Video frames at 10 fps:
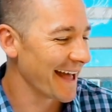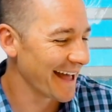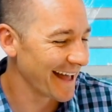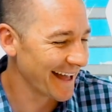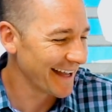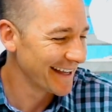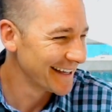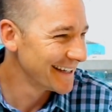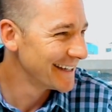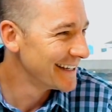
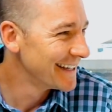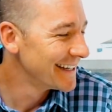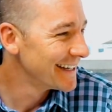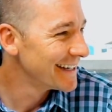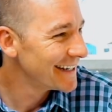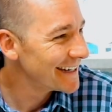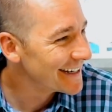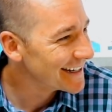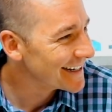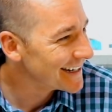
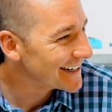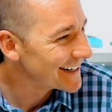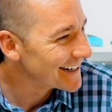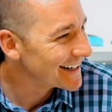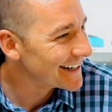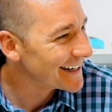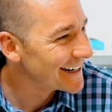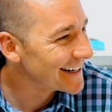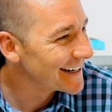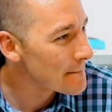
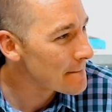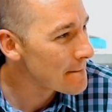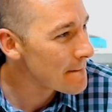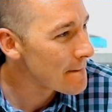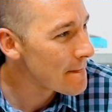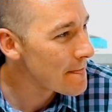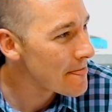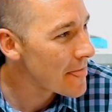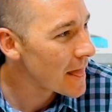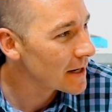
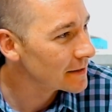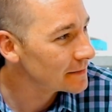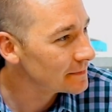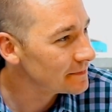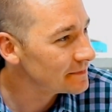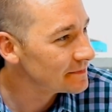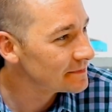No words are spoken by the person on screen.